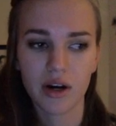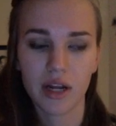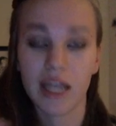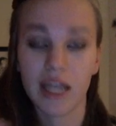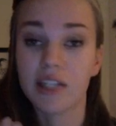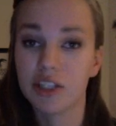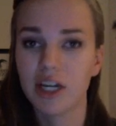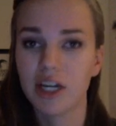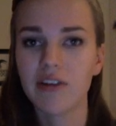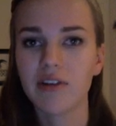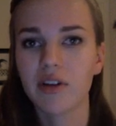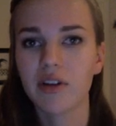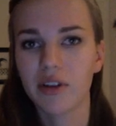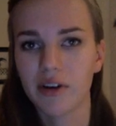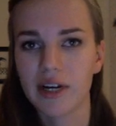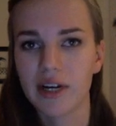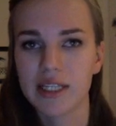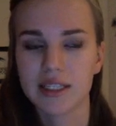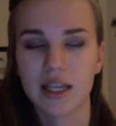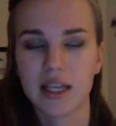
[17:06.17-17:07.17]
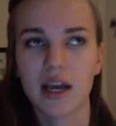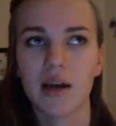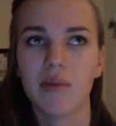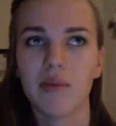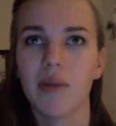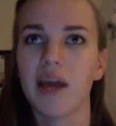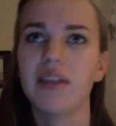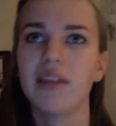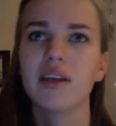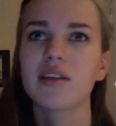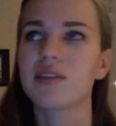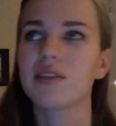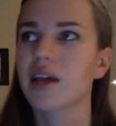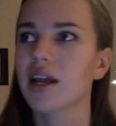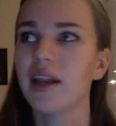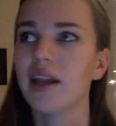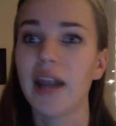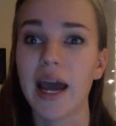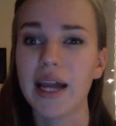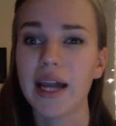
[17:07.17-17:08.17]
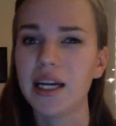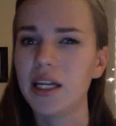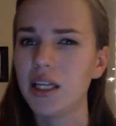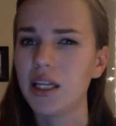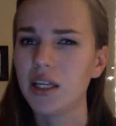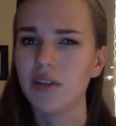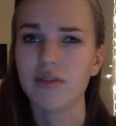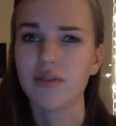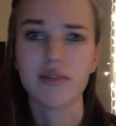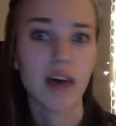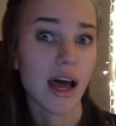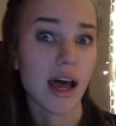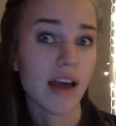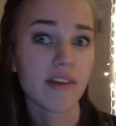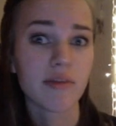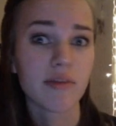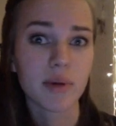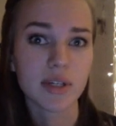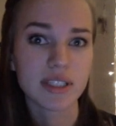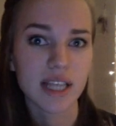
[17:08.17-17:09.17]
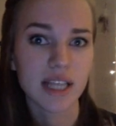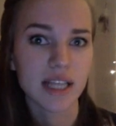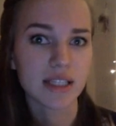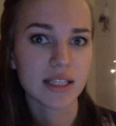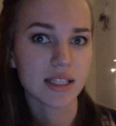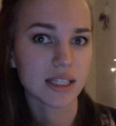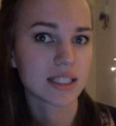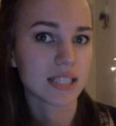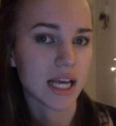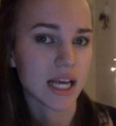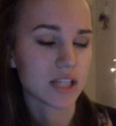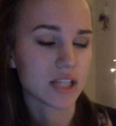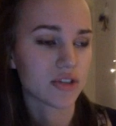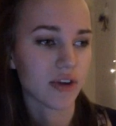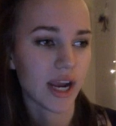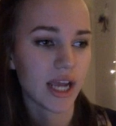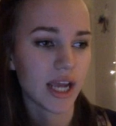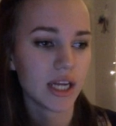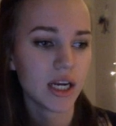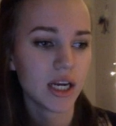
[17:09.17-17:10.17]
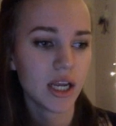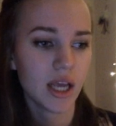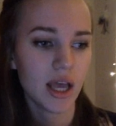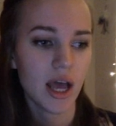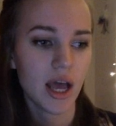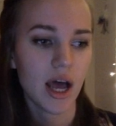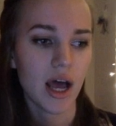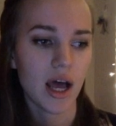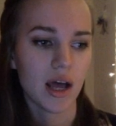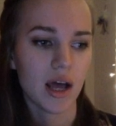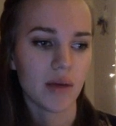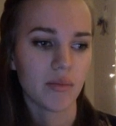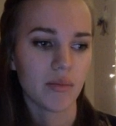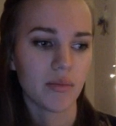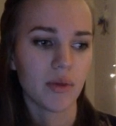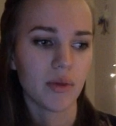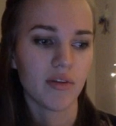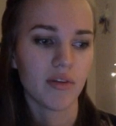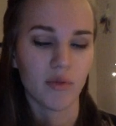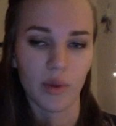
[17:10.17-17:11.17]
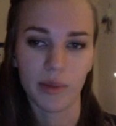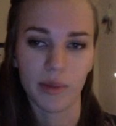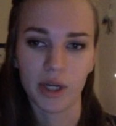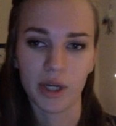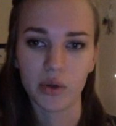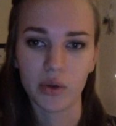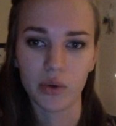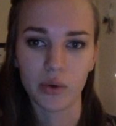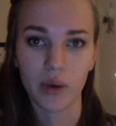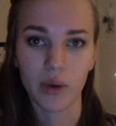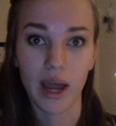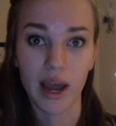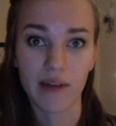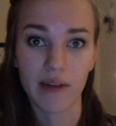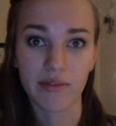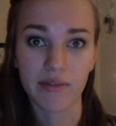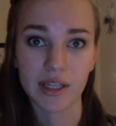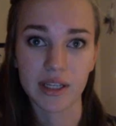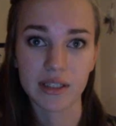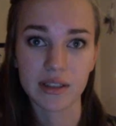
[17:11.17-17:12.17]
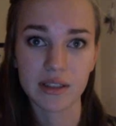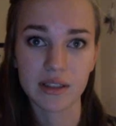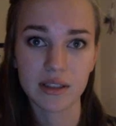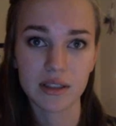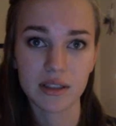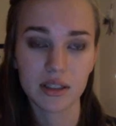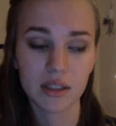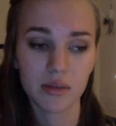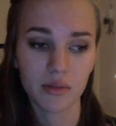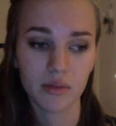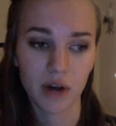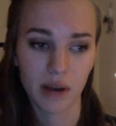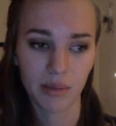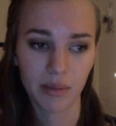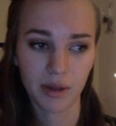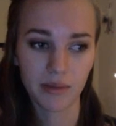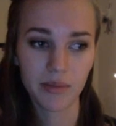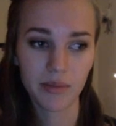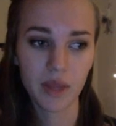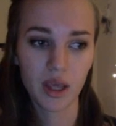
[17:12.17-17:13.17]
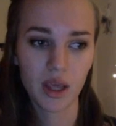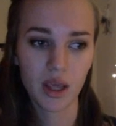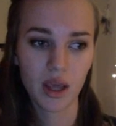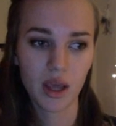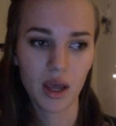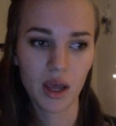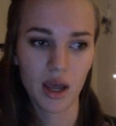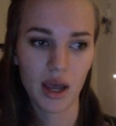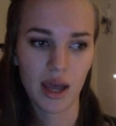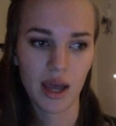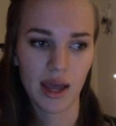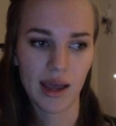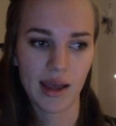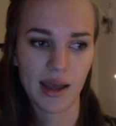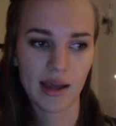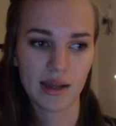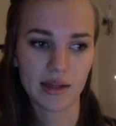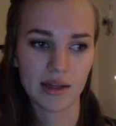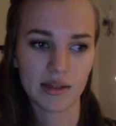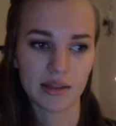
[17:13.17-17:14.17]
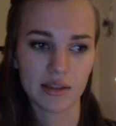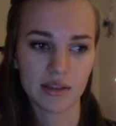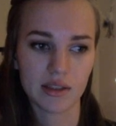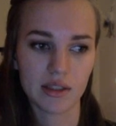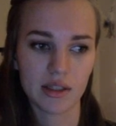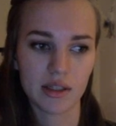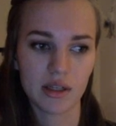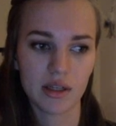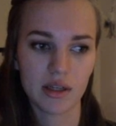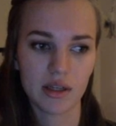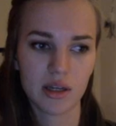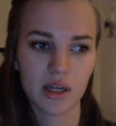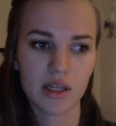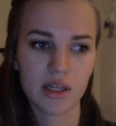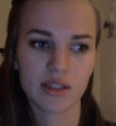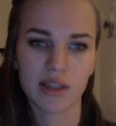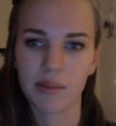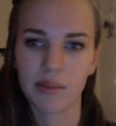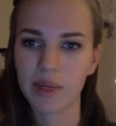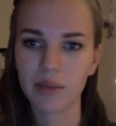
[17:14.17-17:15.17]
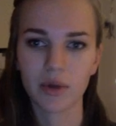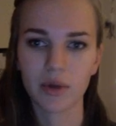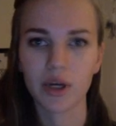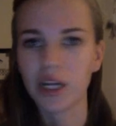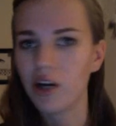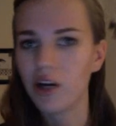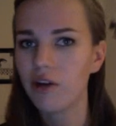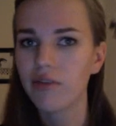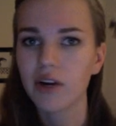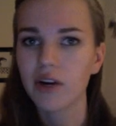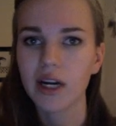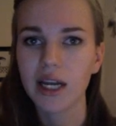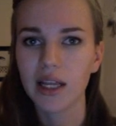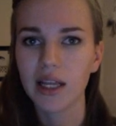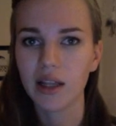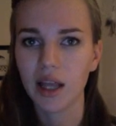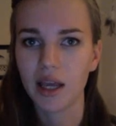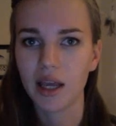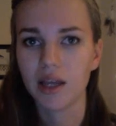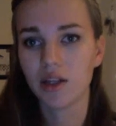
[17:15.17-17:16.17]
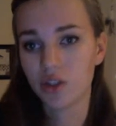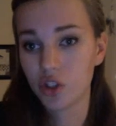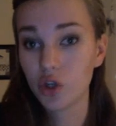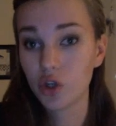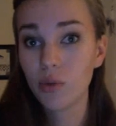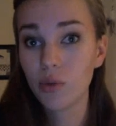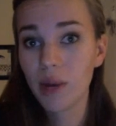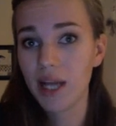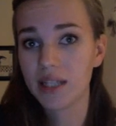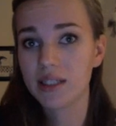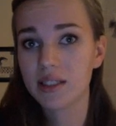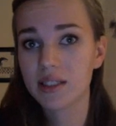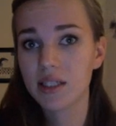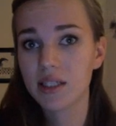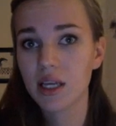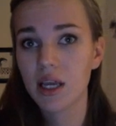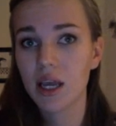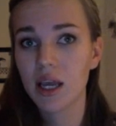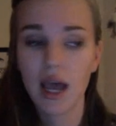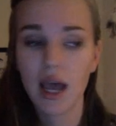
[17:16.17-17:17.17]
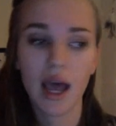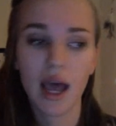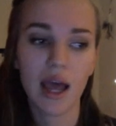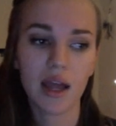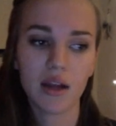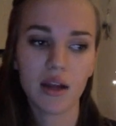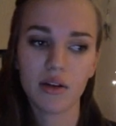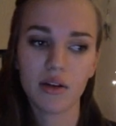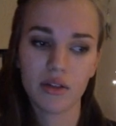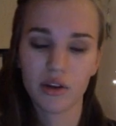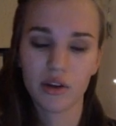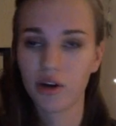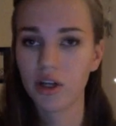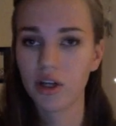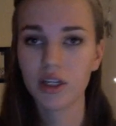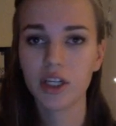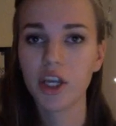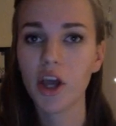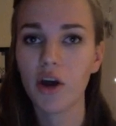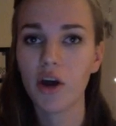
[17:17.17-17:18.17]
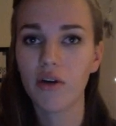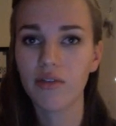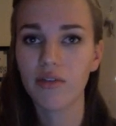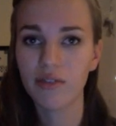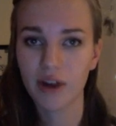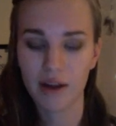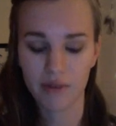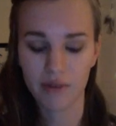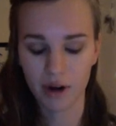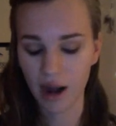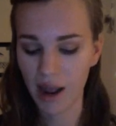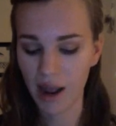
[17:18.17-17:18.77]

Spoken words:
In general, there is, I think it's like a 95% success rate of women who have this problem, and some people get over it in like 2 months, and they're good to go forever.